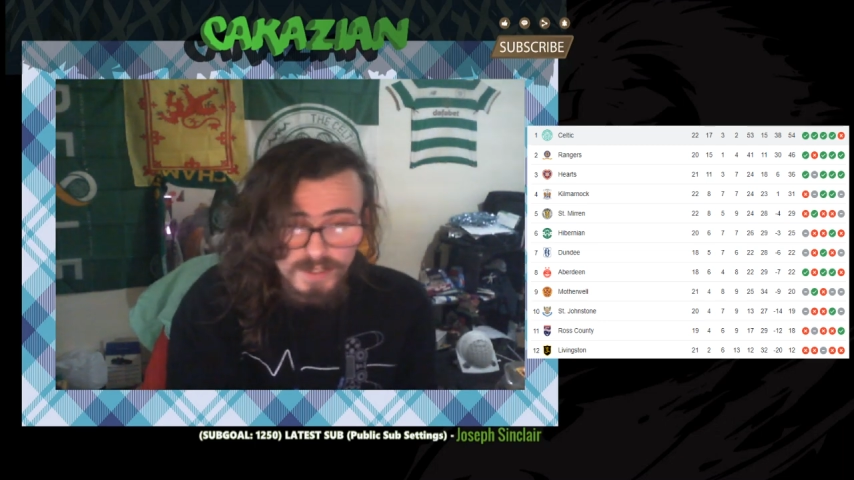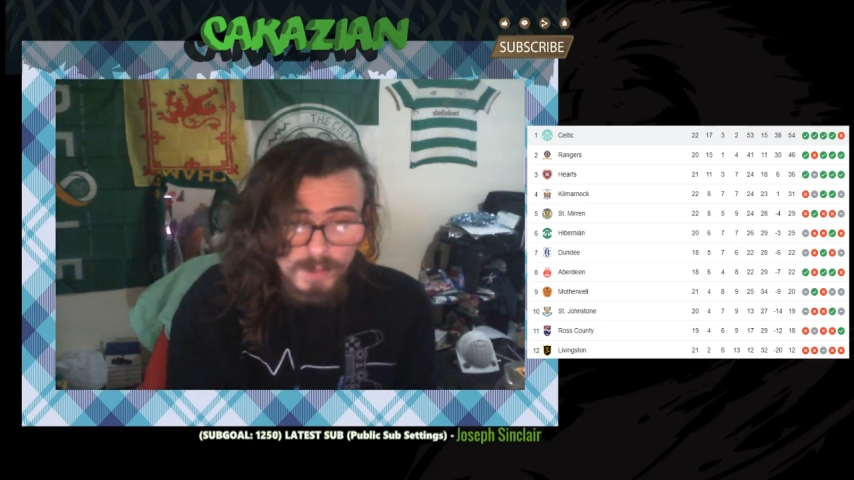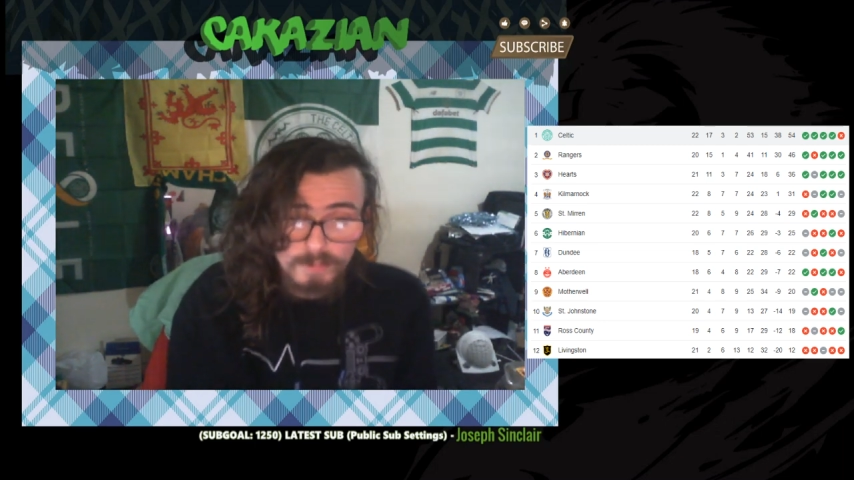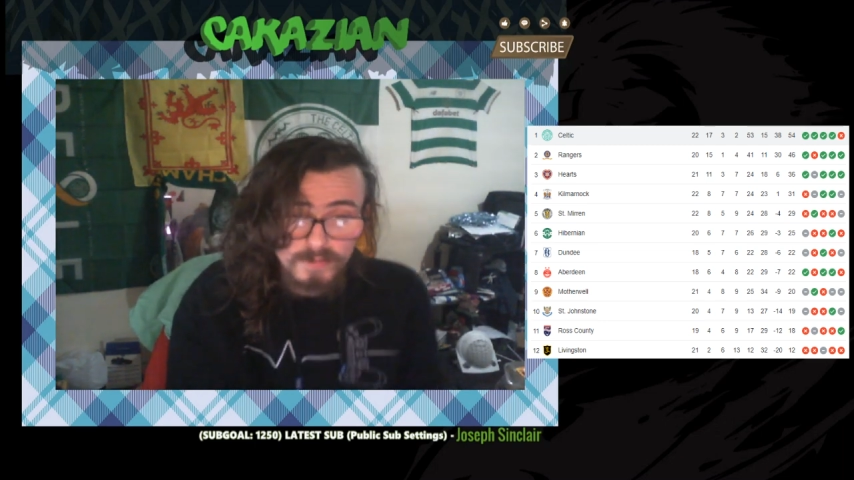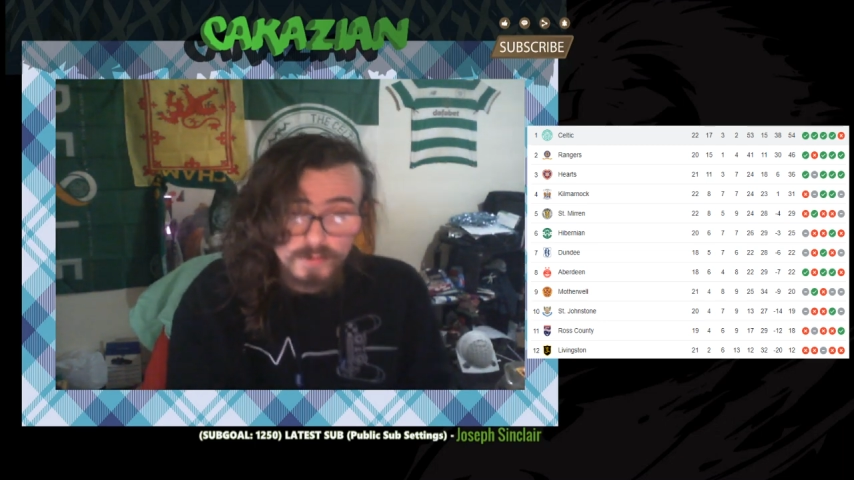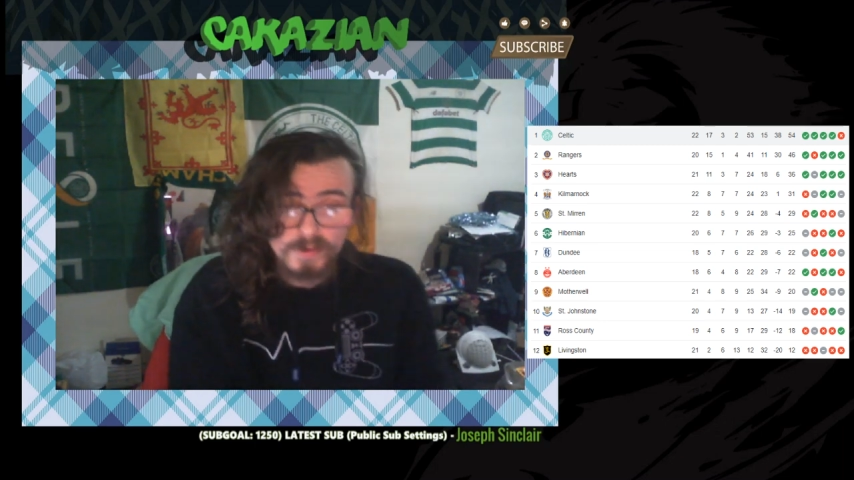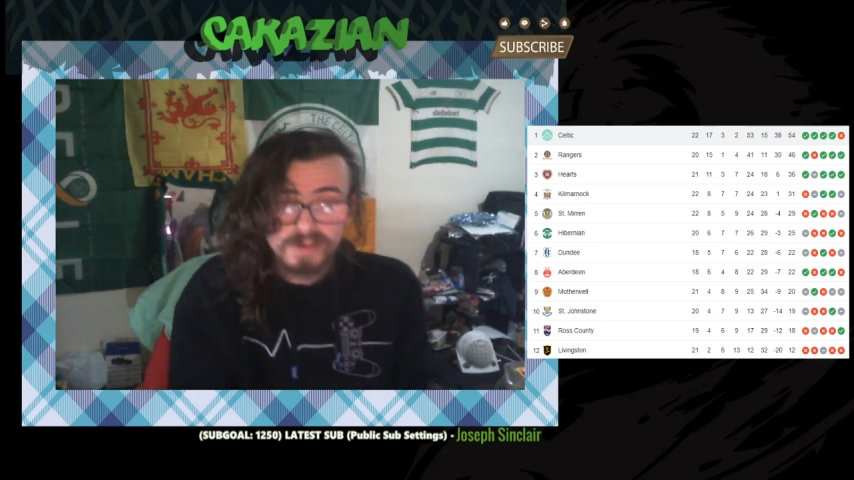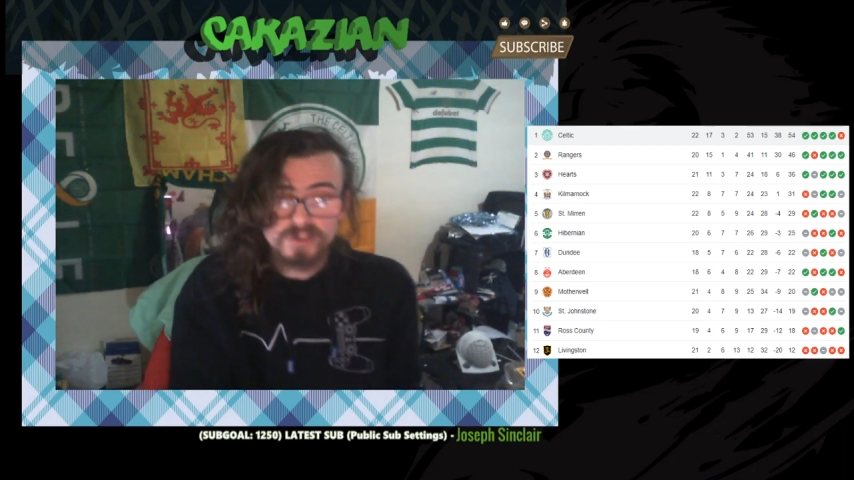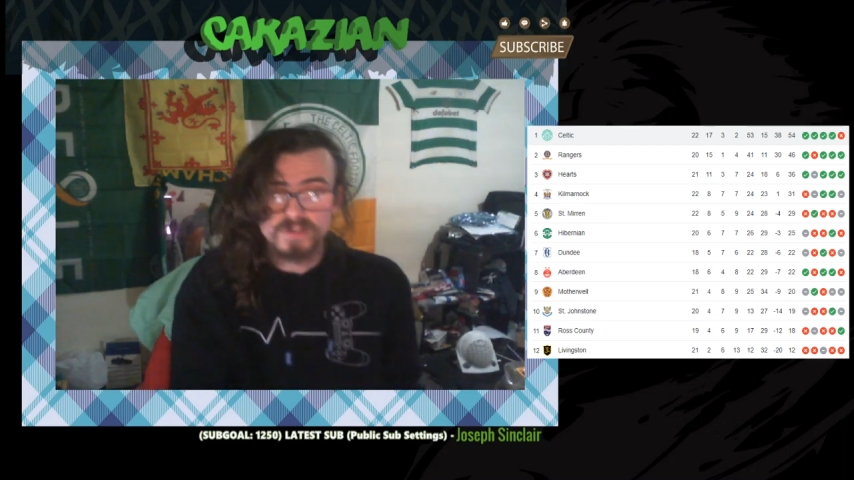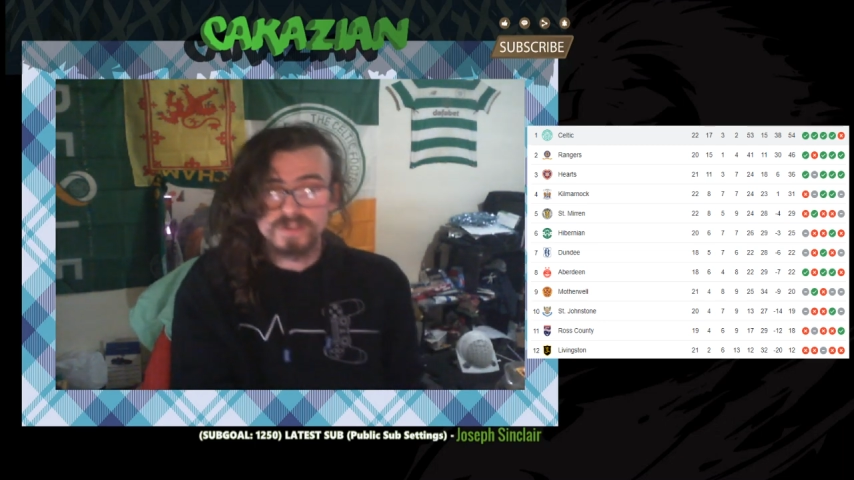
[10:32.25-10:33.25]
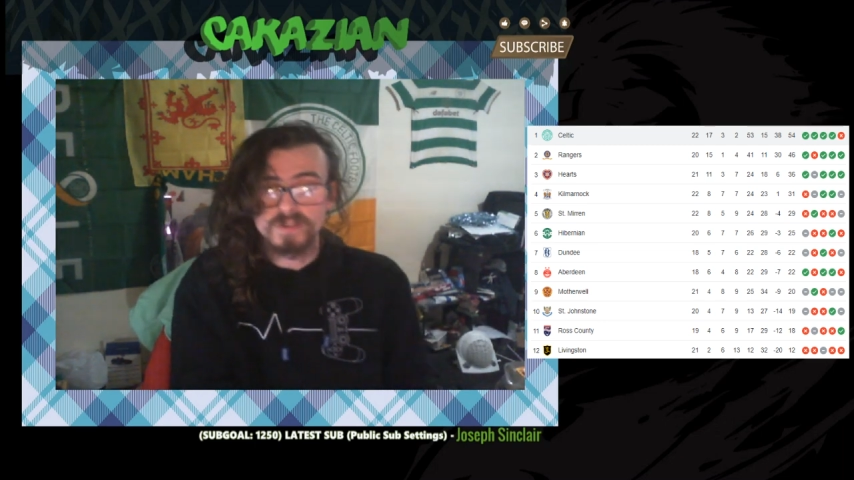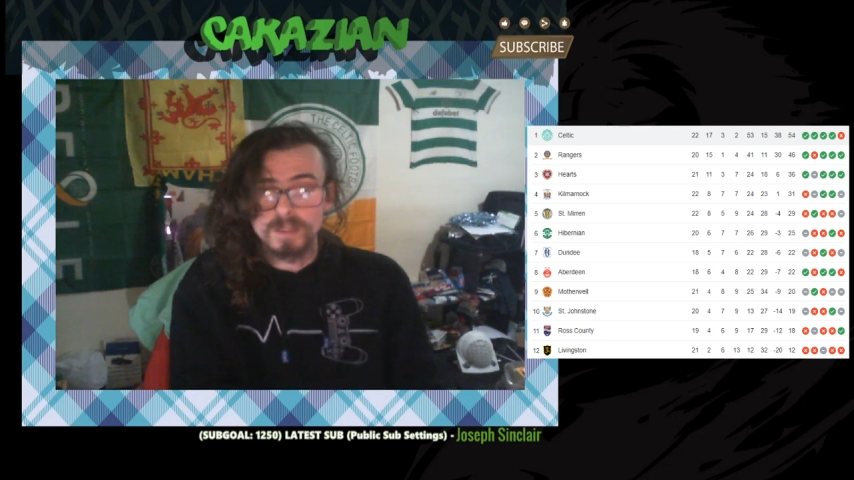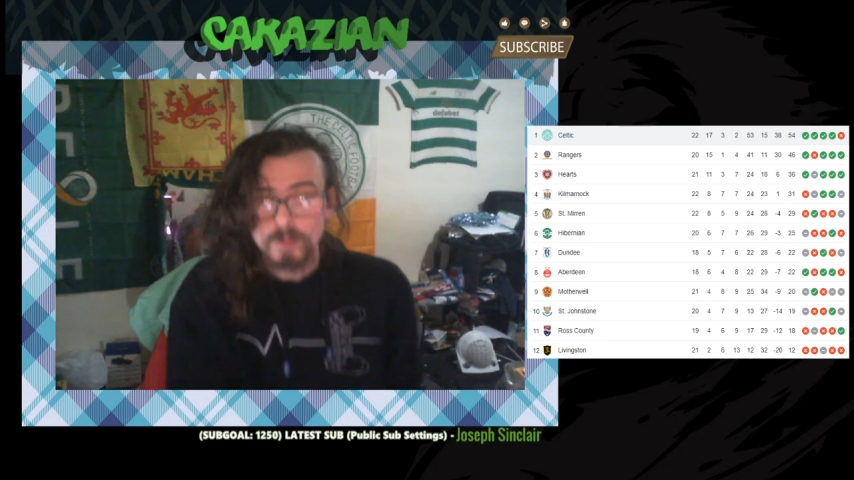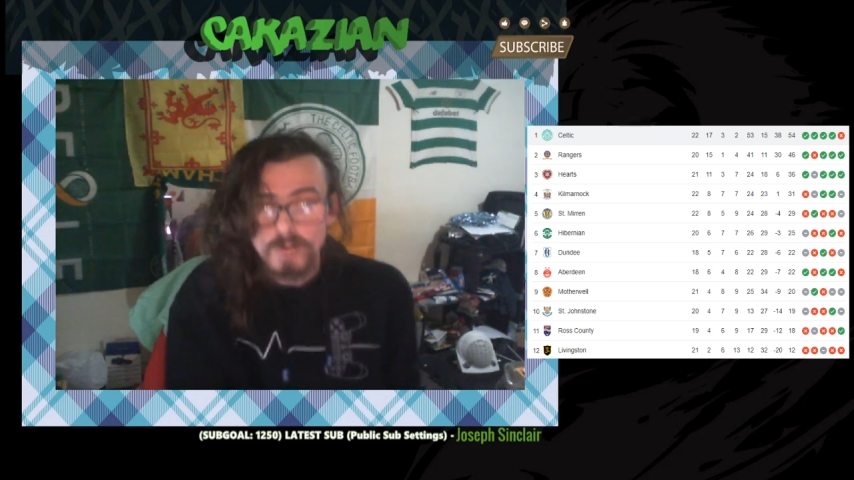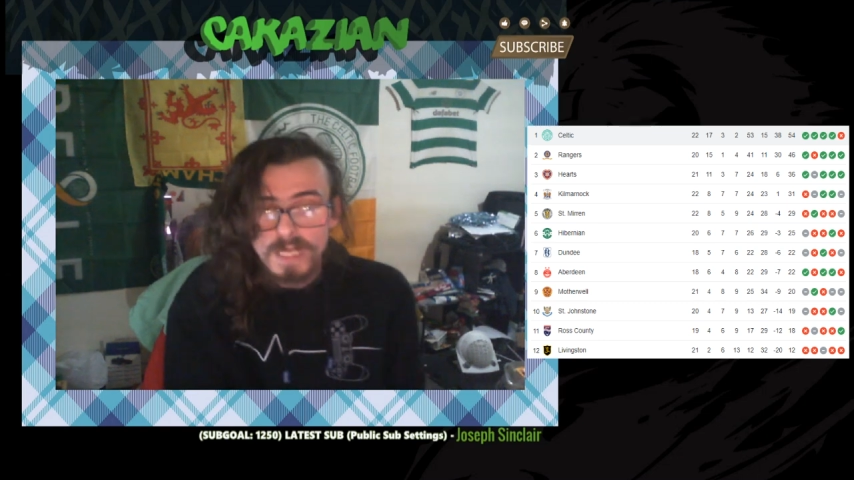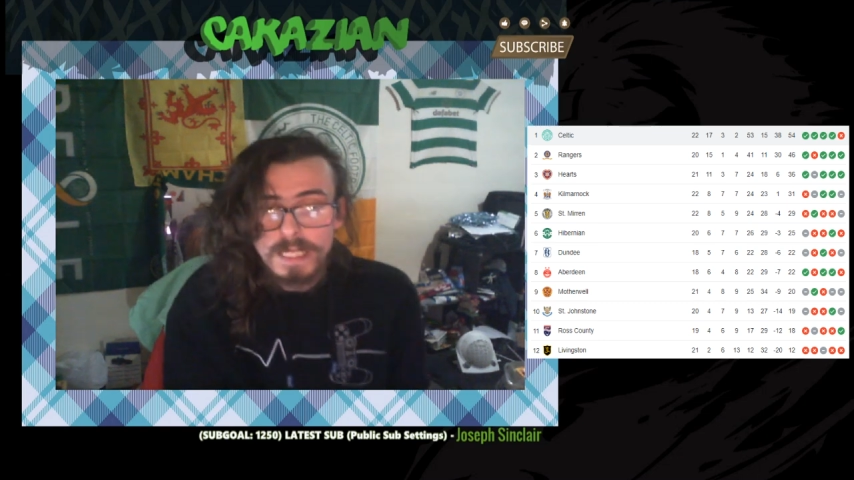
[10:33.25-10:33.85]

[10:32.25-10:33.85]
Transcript: However, the rest of the table